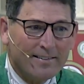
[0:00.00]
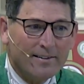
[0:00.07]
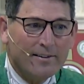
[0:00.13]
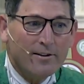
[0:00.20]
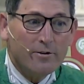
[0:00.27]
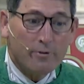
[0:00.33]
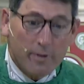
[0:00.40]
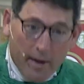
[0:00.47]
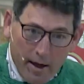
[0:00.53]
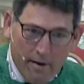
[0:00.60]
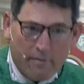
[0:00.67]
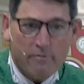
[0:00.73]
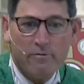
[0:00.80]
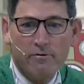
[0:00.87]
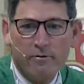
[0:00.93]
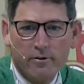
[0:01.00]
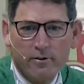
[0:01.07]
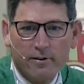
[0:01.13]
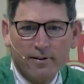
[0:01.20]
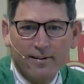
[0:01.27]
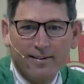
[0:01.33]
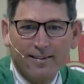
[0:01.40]
You give.
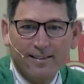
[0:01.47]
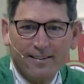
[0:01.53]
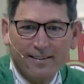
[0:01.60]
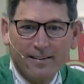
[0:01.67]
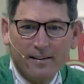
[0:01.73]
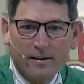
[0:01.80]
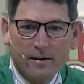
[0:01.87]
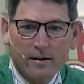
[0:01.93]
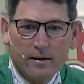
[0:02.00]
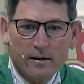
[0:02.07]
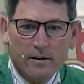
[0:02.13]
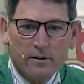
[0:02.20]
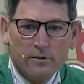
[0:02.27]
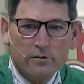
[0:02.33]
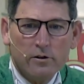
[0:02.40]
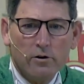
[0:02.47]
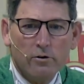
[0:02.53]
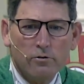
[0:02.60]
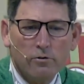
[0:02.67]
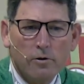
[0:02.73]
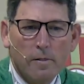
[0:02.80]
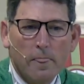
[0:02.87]

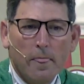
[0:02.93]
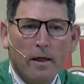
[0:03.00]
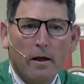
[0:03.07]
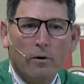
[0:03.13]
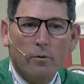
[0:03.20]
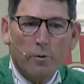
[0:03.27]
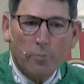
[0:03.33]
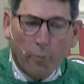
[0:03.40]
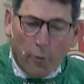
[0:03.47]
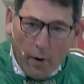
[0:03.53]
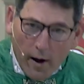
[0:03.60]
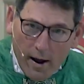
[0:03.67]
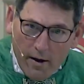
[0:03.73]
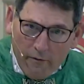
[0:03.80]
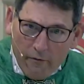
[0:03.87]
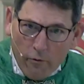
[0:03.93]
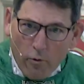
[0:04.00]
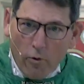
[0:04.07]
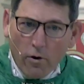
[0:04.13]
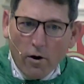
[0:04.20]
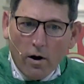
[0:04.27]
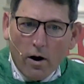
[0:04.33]
So we pray
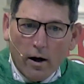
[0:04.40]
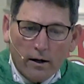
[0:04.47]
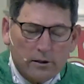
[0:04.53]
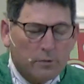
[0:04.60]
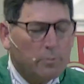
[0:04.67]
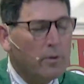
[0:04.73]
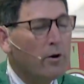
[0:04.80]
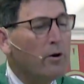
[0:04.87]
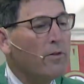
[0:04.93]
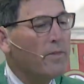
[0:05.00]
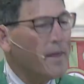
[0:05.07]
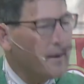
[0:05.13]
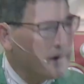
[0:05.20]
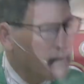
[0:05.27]
for a spirit that